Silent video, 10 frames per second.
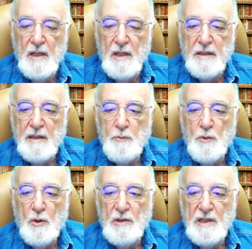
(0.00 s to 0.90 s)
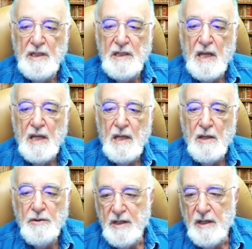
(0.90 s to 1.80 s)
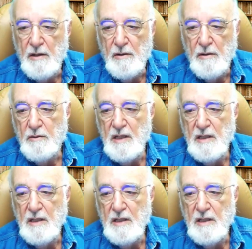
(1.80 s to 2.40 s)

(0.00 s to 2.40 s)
that Molina Healthcare agreed